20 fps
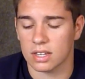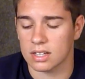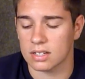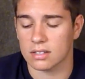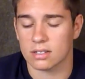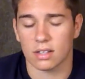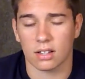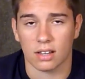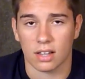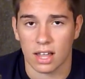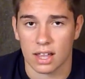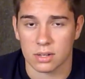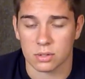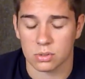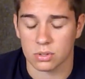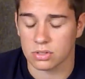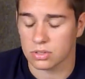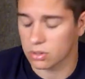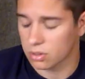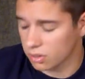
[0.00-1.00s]
this, last
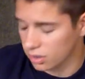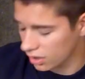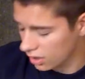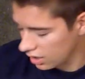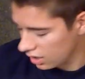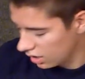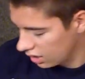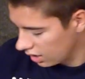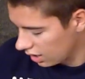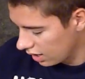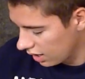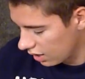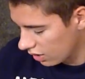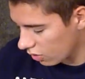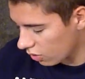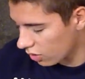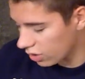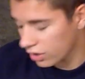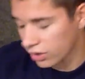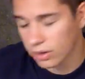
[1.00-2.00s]
resort,
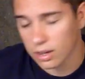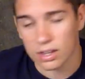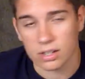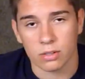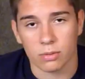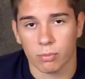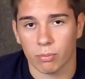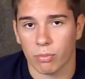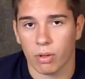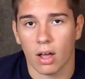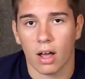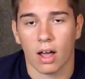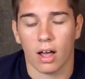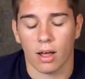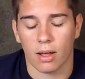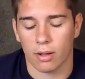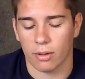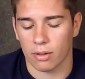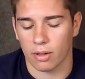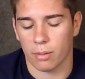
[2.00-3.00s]
or you can
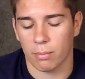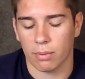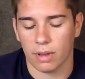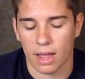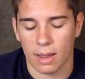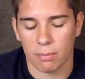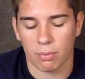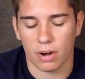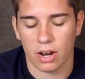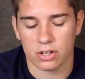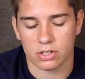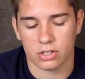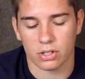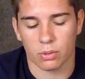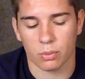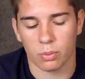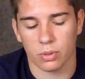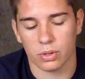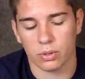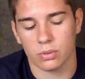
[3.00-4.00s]
apply pressure
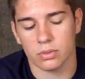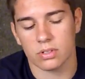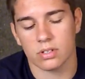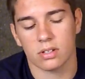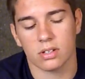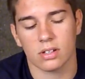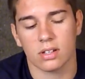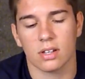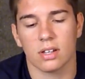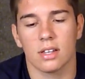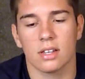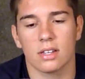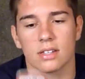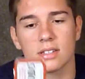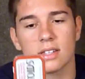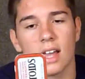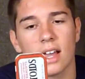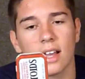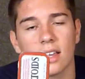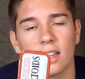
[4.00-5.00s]
to wounds.
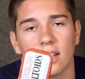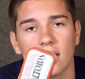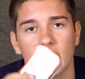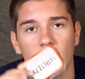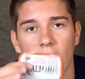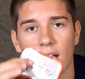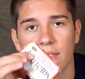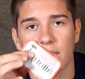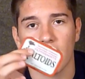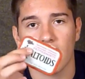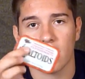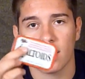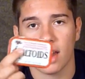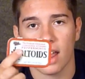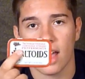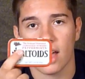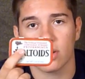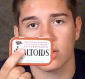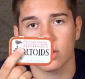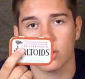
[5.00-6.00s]
Second, I've got an
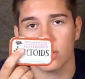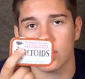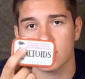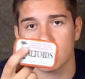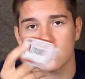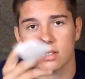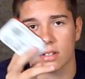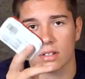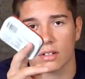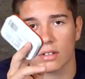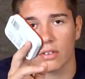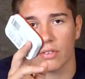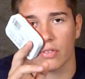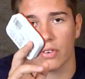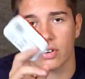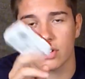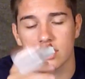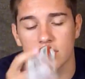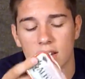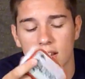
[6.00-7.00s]
Altoids
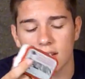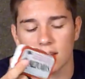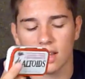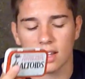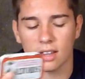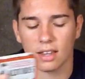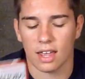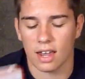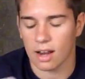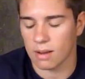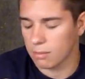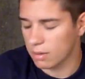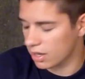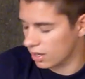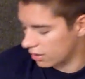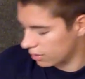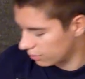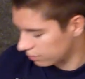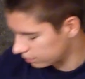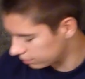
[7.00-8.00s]
first aid kit that I made.